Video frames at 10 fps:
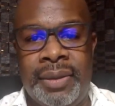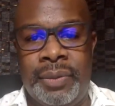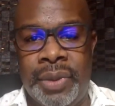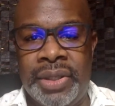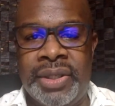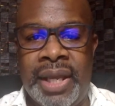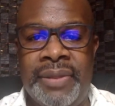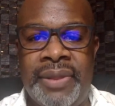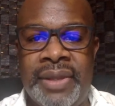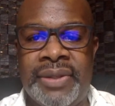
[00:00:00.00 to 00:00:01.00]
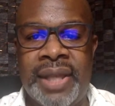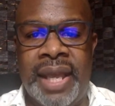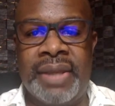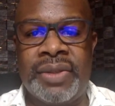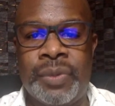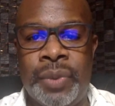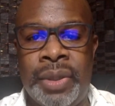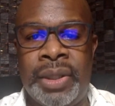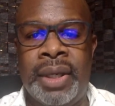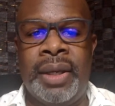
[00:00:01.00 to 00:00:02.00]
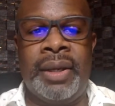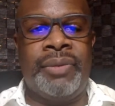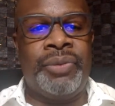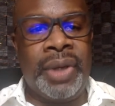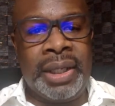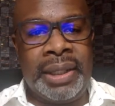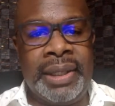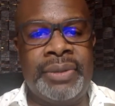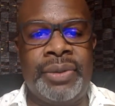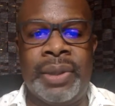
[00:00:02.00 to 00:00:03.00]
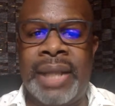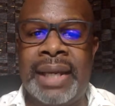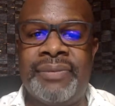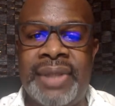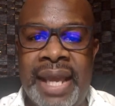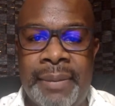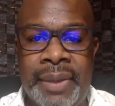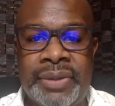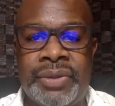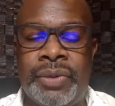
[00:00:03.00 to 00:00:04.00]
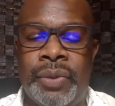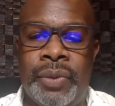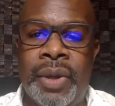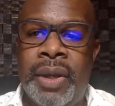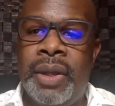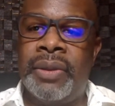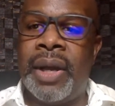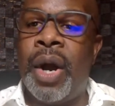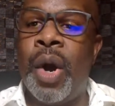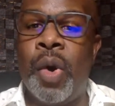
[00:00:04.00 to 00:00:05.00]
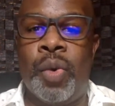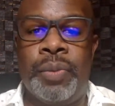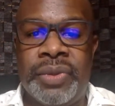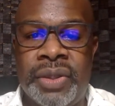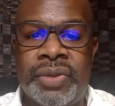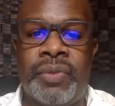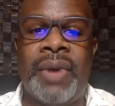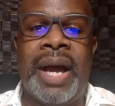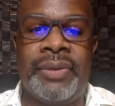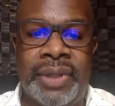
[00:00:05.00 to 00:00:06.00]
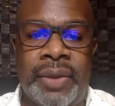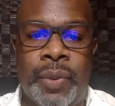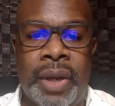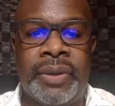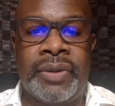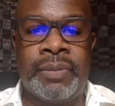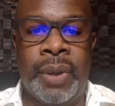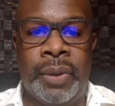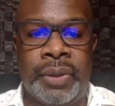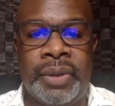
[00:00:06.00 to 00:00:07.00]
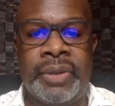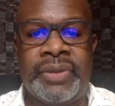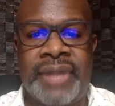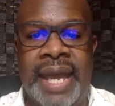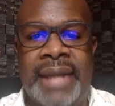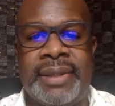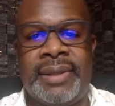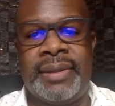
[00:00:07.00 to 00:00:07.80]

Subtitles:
which in this case would really do a lot of damage to the homes surrounding where this boulder sat.